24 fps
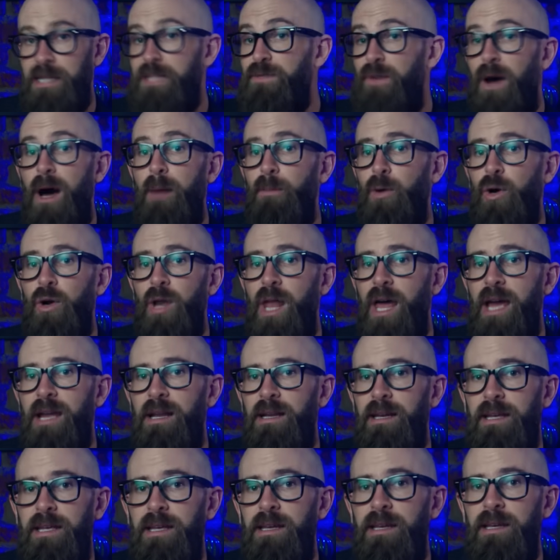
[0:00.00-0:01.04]
It's far more
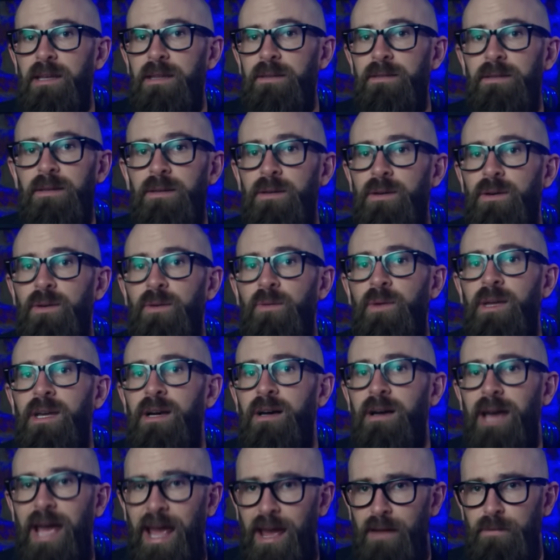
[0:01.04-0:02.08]
likely that we
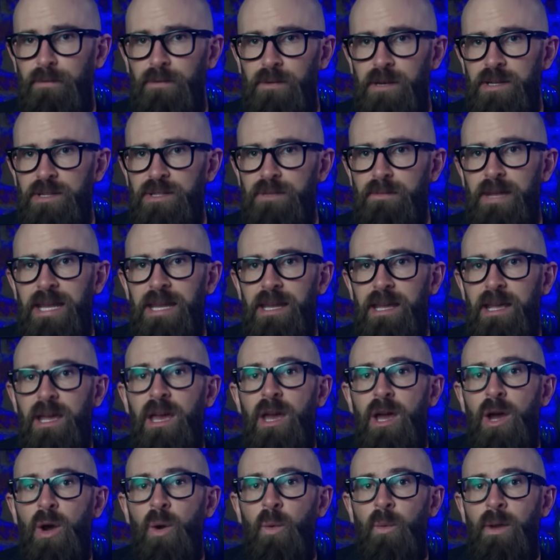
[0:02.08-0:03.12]
are average, meaning
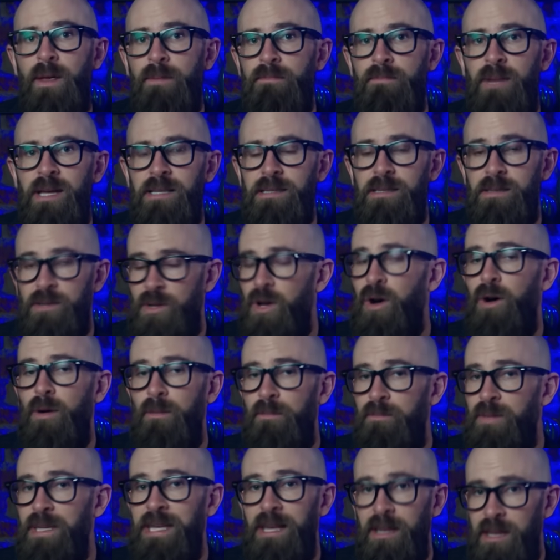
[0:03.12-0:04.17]
we must
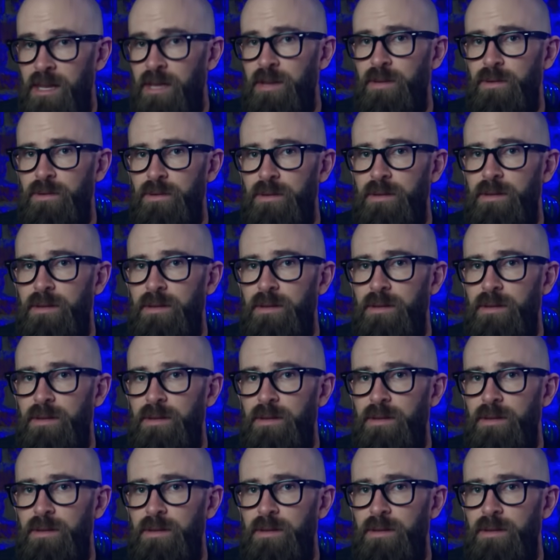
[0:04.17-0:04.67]
not be alone.